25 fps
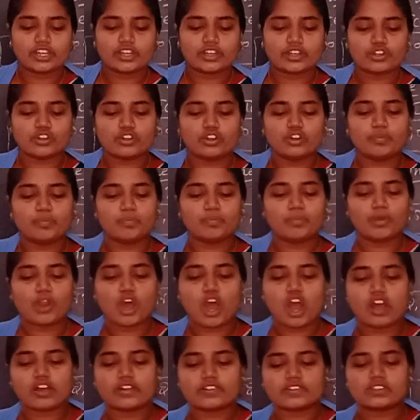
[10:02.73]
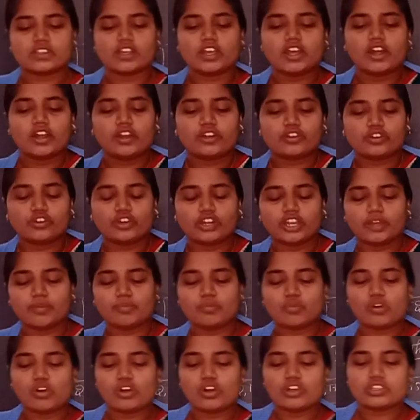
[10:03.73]
into blocks. Today,
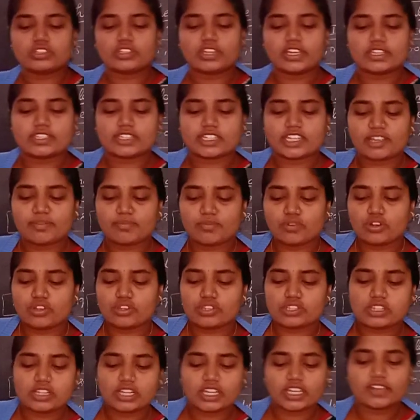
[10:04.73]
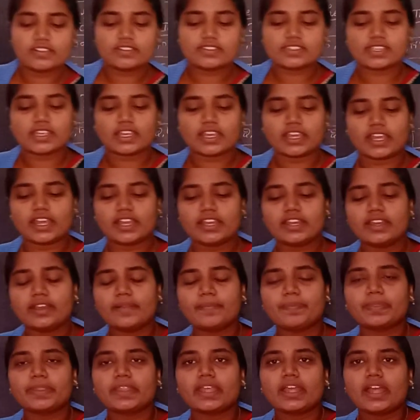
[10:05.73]
most Eskimos
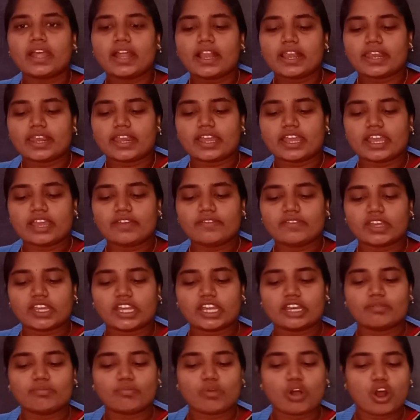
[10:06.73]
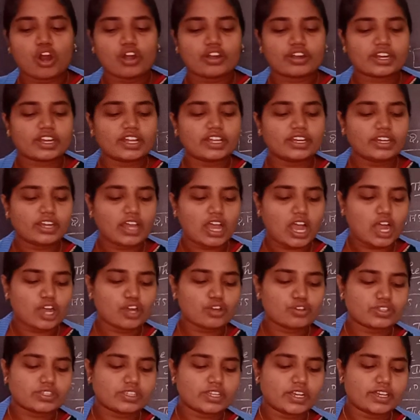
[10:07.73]
live in modern
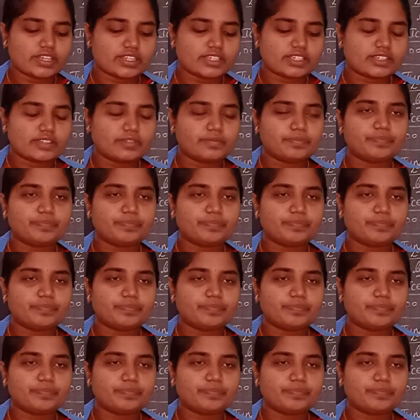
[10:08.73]
houses.